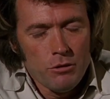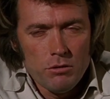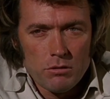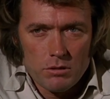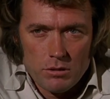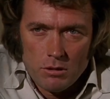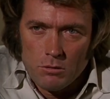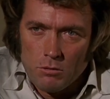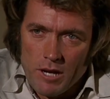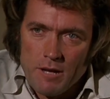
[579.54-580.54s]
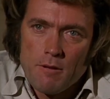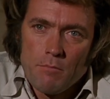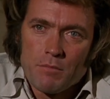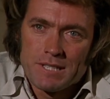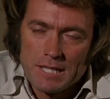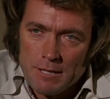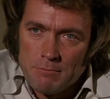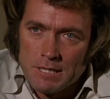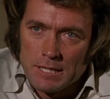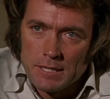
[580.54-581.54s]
You girls know why Miss Dabney